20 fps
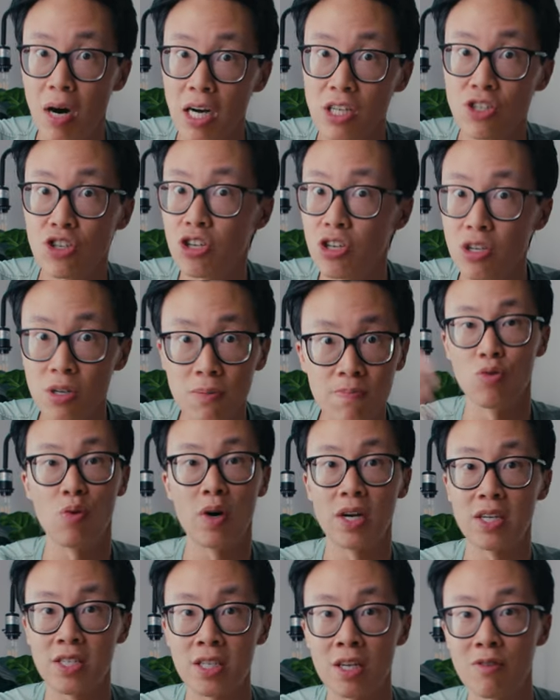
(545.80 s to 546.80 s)
much do you
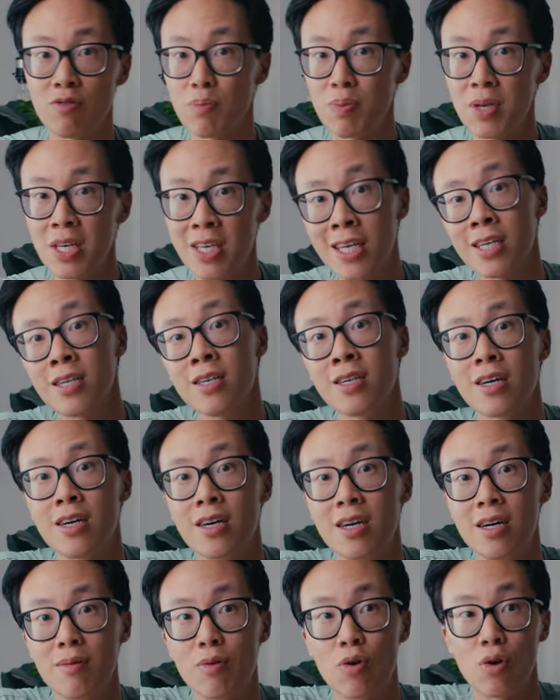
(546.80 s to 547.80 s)
want to see of the peaking,
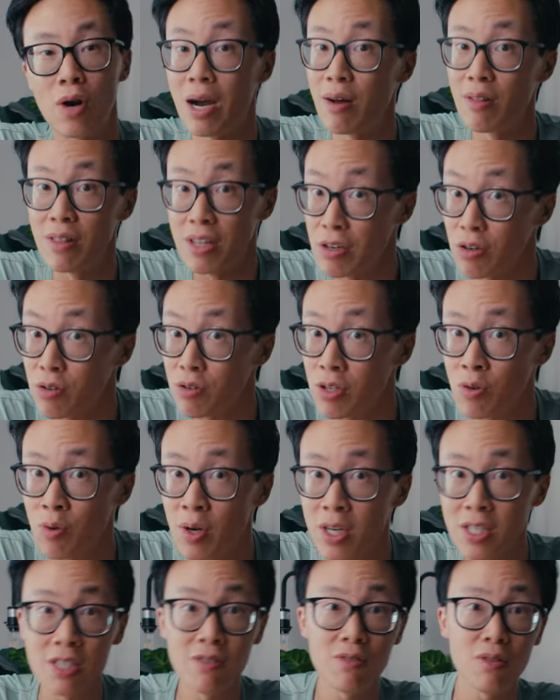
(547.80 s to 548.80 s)
or how little do you
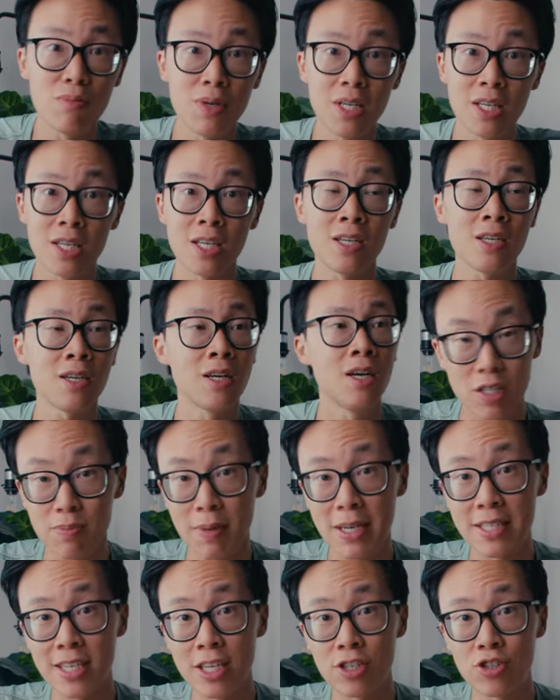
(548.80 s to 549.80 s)
want to see of the peaking?
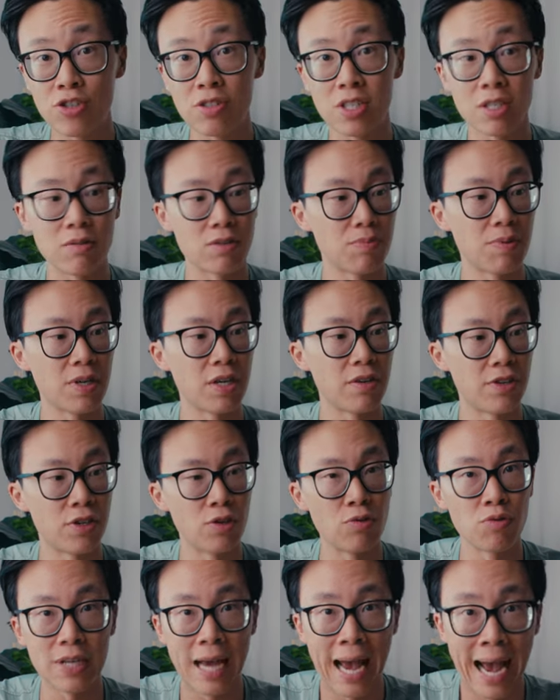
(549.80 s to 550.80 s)
Customization seems to be a
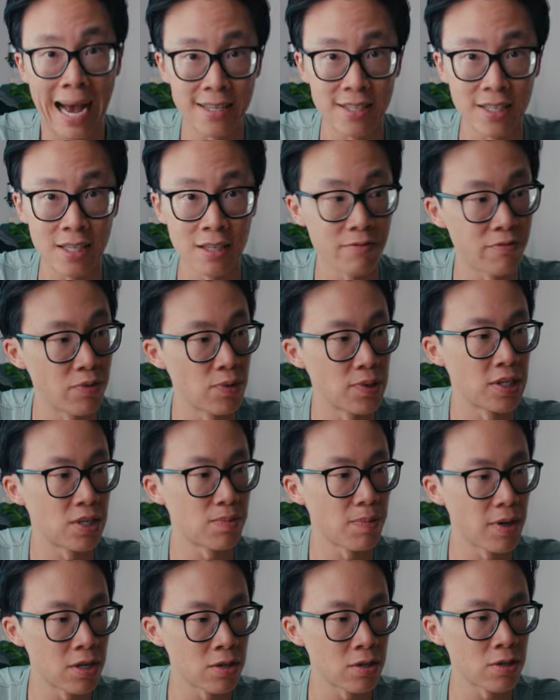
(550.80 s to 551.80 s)
huge asset for
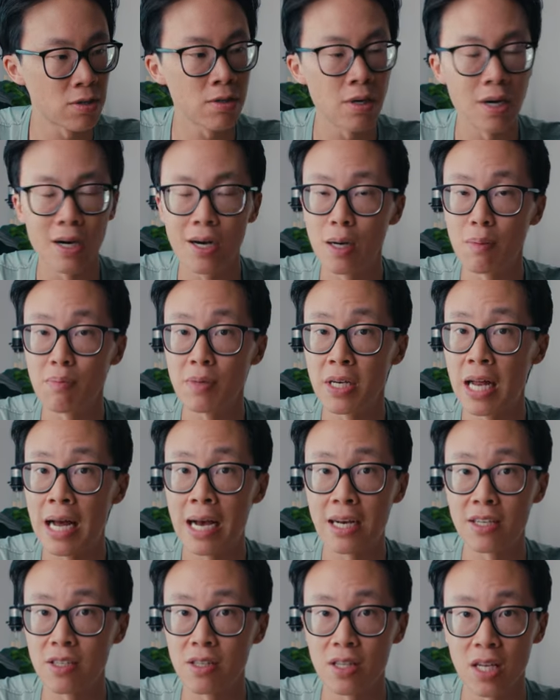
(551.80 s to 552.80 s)
this monitor. It
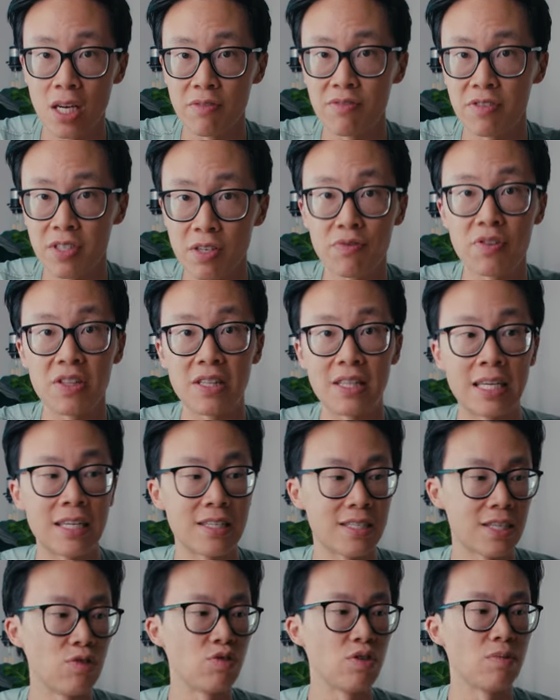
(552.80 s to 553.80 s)
has a lot of different
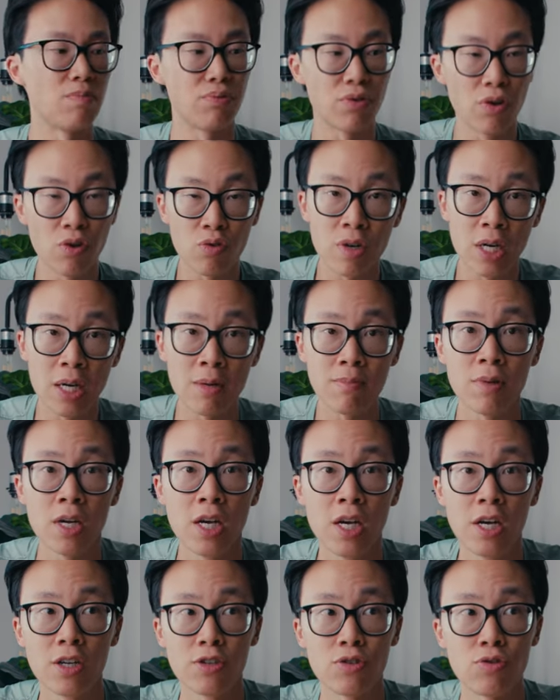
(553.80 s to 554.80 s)
things that you can program
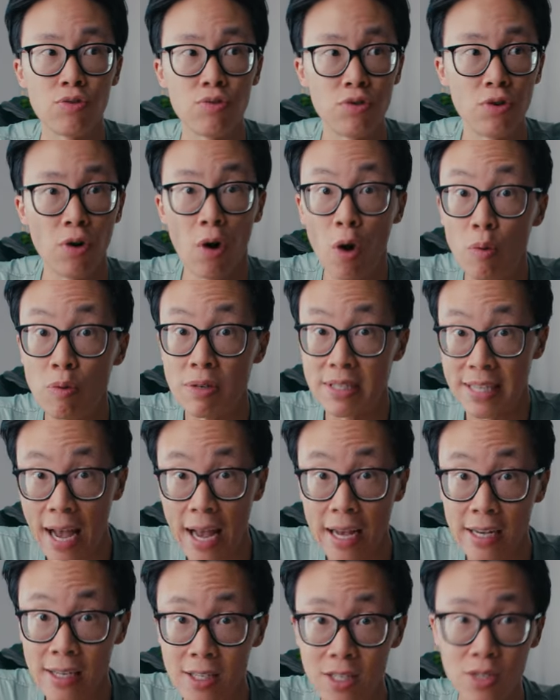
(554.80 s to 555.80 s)
to your own
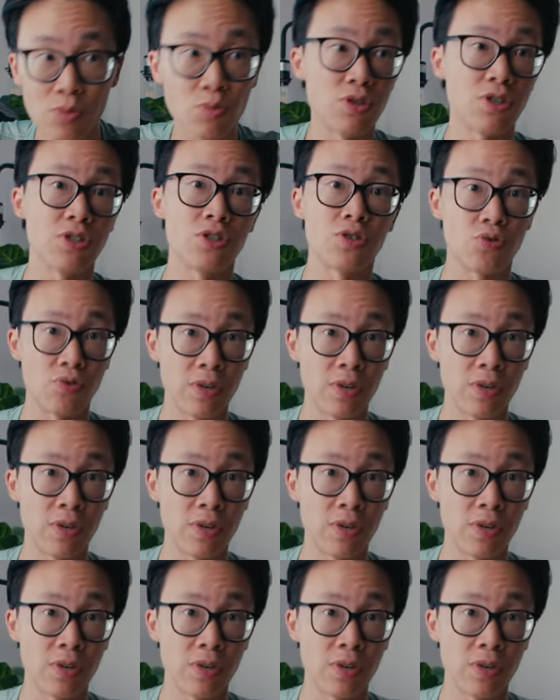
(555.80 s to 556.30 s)
taste, which is